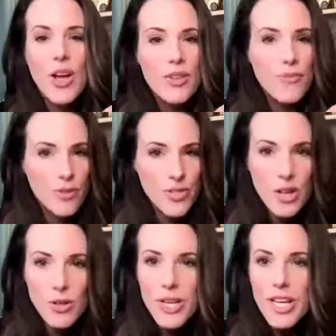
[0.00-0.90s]
for
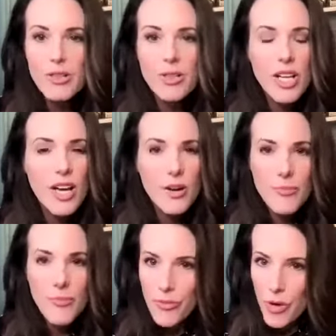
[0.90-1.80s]
Dollar Keto
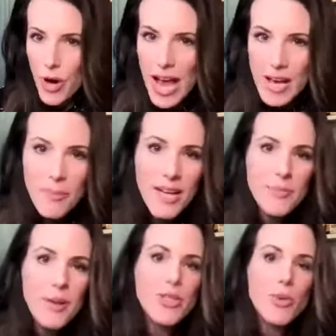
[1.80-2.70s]
Club, for how to
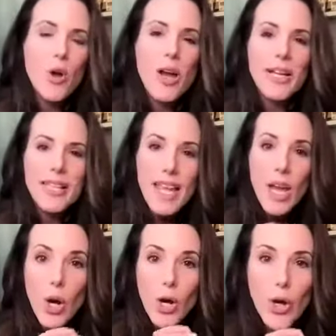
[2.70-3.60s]
maximize your product, they
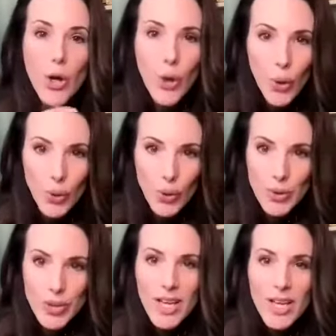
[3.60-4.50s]
are
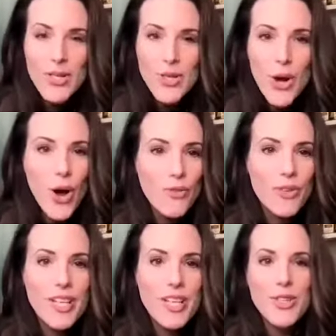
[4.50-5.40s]
gold. So
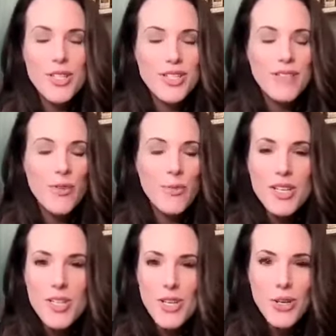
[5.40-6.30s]
hopefully you took this
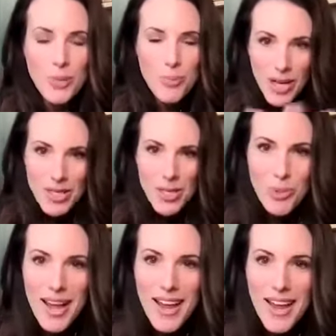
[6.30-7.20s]
information, you're going to put it into
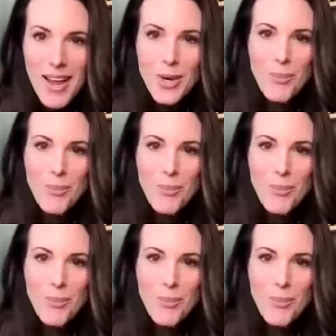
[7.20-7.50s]
play, and your